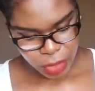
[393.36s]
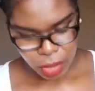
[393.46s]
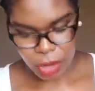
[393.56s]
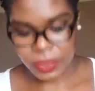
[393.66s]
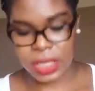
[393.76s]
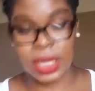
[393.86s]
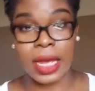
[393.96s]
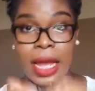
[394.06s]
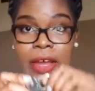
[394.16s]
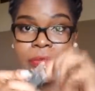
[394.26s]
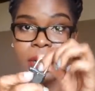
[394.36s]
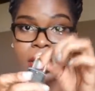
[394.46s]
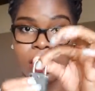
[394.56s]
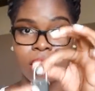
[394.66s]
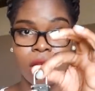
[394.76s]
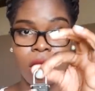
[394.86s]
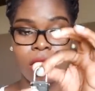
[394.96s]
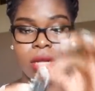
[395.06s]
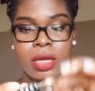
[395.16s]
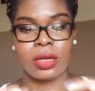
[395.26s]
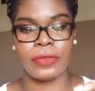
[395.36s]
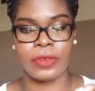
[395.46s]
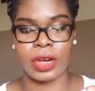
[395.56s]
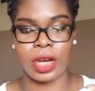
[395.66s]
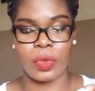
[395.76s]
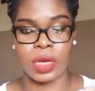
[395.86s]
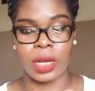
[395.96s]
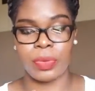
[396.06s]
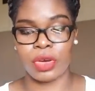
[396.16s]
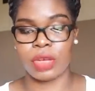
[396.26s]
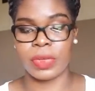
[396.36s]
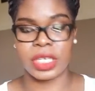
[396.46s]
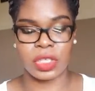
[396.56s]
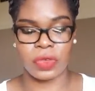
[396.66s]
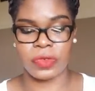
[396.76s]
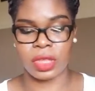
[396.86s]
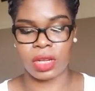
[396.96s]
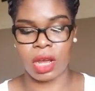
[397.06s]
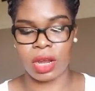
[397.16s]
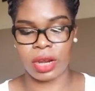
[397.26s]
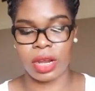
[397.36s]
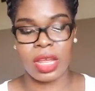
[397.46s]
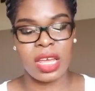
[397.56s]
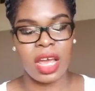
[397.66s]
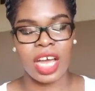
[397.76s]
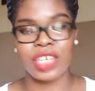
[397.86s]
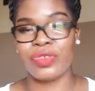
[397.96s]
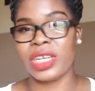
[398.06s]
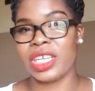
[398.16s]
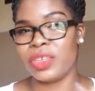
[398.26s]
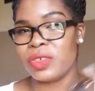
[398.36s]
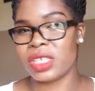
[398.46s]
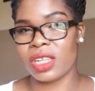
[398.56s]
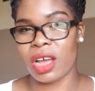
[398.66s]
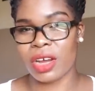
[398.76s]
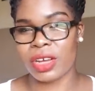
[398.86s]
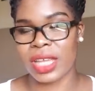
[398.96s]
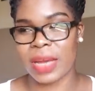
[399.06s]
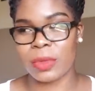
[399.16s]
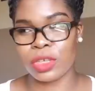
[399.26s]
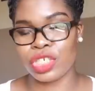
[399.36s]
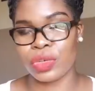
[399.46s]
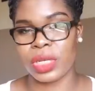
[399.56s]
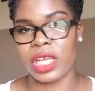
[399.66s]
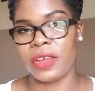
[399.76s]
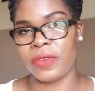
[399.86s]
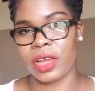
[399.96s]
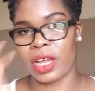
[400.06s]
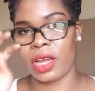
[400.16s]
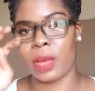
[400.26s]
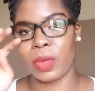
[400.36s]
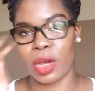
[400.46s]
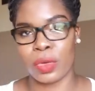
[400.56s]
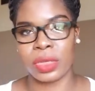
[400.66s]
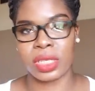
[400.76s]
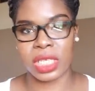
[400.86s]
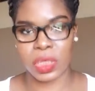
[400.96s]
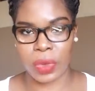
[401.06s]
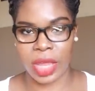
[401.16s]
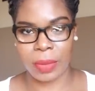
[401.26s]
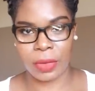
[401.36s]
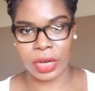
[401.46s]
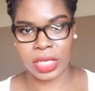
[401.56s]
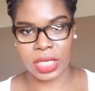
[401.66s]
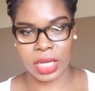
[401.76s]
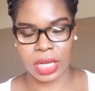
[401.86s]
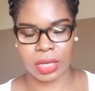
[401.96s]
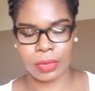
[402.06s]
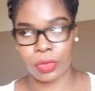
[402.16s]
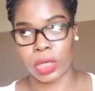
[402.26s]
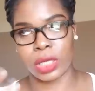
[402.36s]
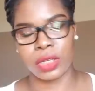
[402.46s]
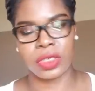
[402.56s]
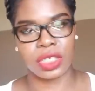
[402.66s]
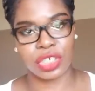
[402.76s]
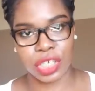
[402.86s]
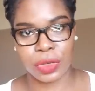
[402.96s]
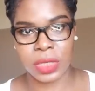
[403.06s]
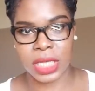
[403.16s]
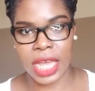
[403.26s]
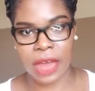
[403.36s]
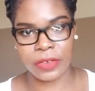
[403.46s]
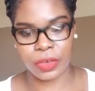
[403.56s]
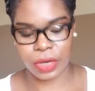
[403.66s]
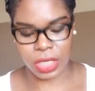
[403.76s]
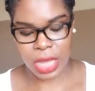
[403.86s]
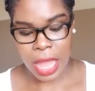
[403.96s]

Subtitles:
obviously I have my little lock for when I'm putting my stuff in the locker. I don't really use the locker that much, only if like I'm going to swim or to, well, use a jacuzzi afterwards.